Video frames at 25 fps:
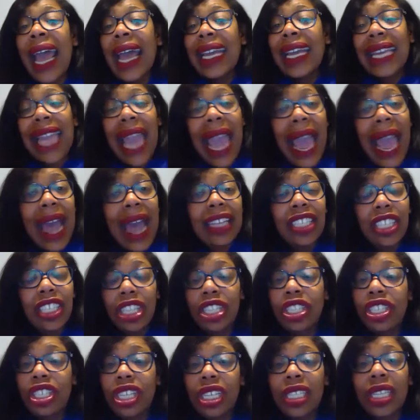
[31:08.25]
Cash
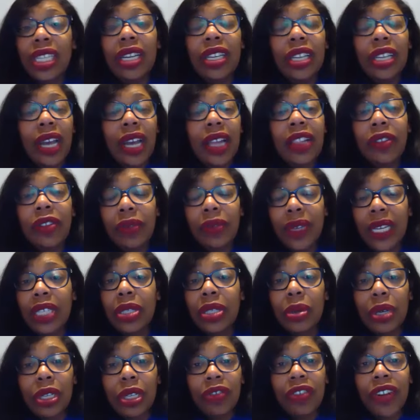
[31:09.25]
is just another
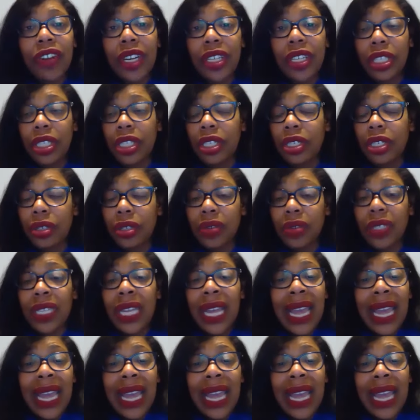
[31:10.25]
resource for us to use.